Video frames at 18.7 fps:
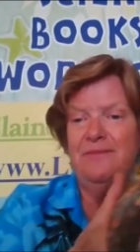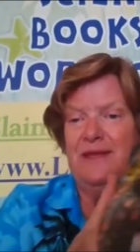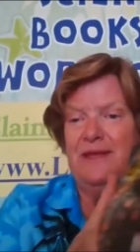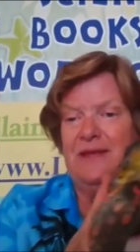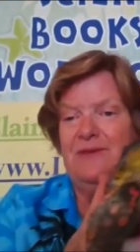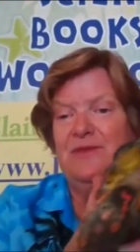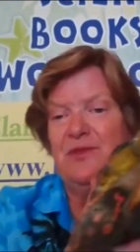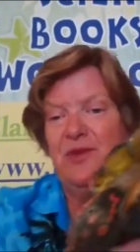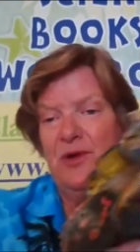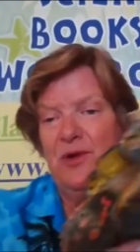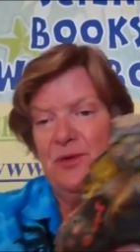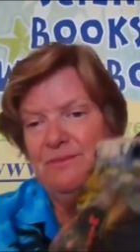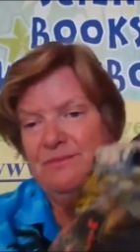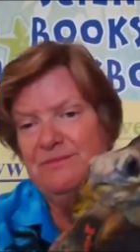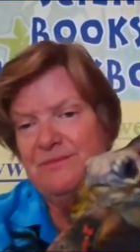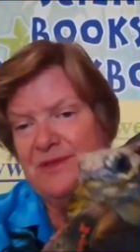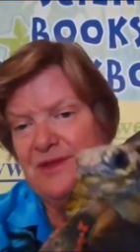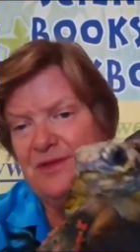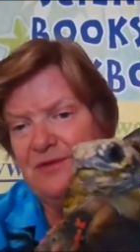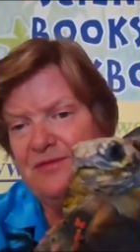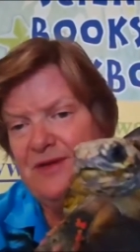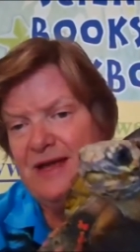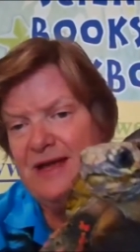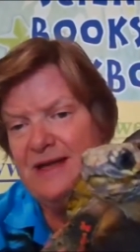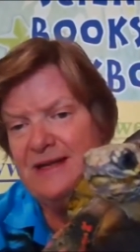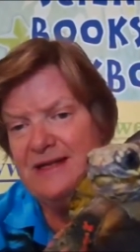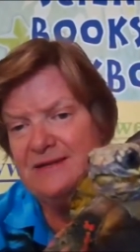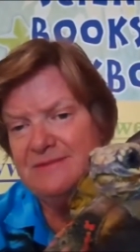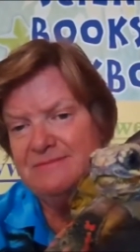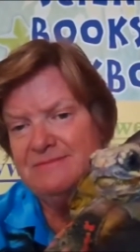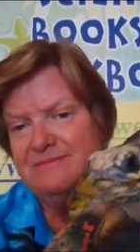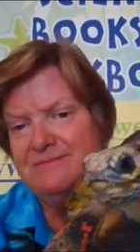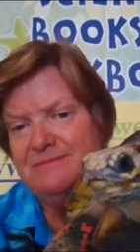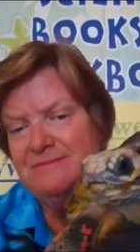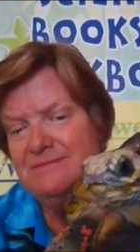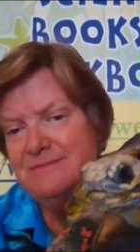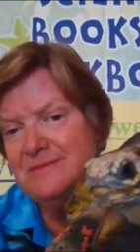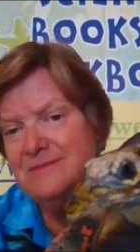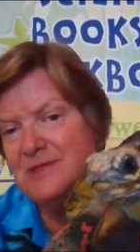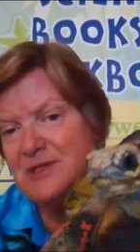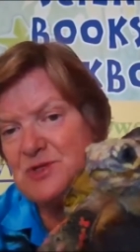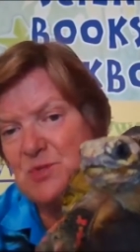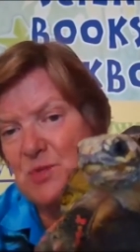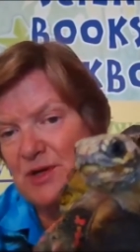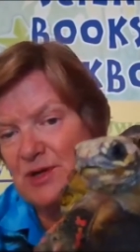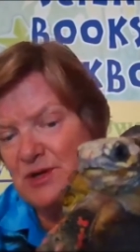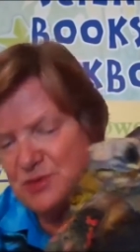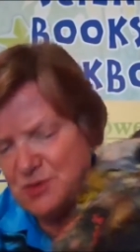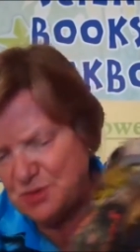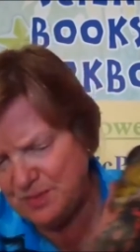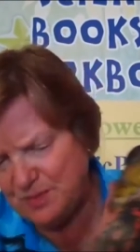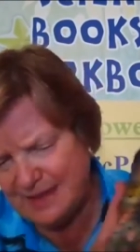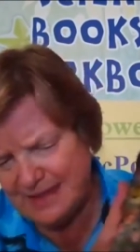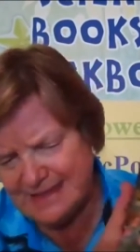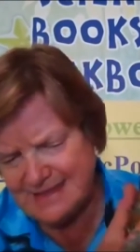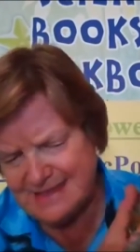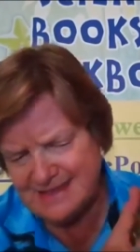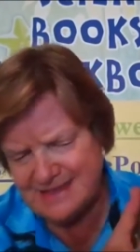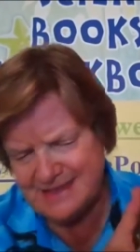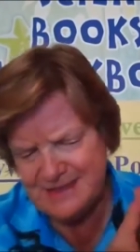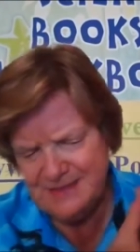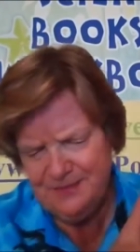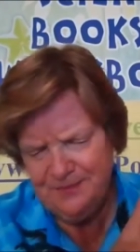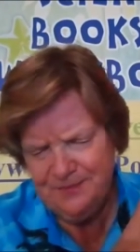even though they're fed in just one or two places.